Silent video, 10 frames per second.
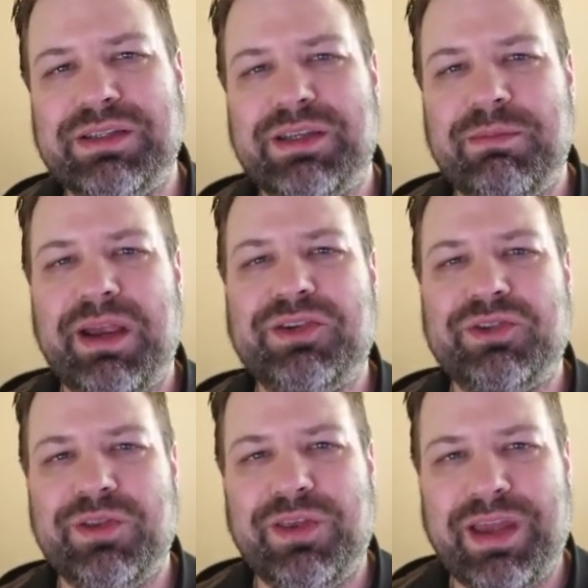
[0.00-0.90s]
to make
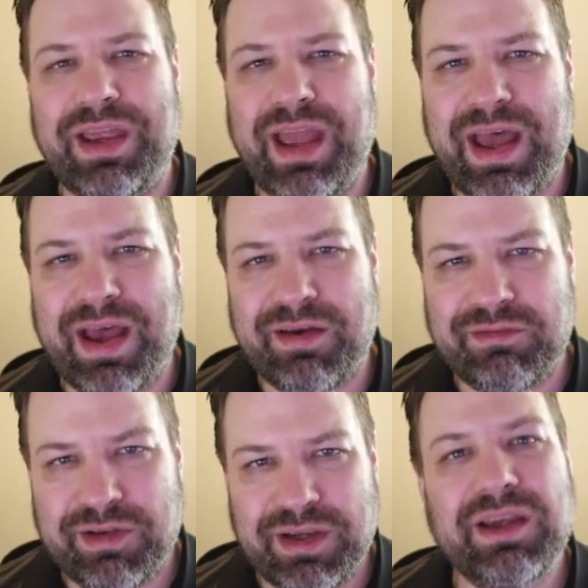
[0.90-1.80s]
sure that they have
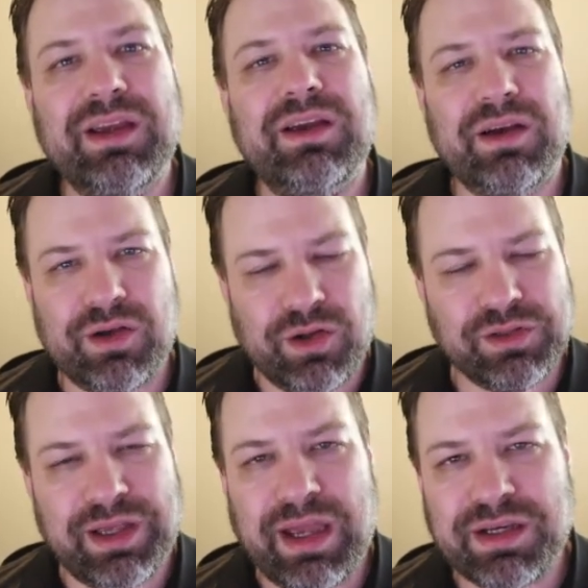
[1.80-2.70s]
a call
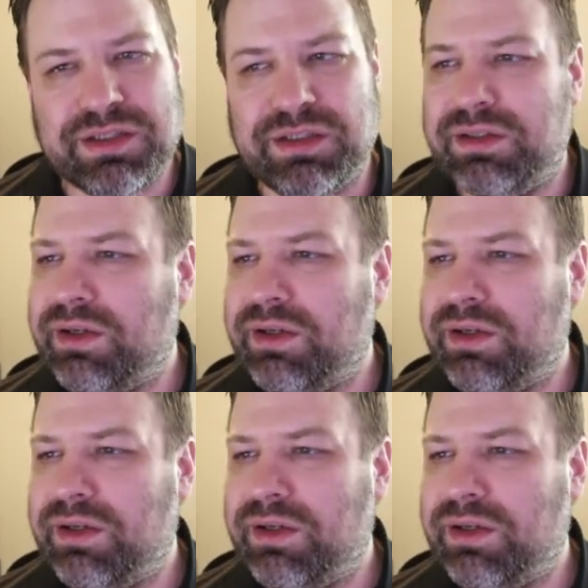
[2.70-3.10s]
to action.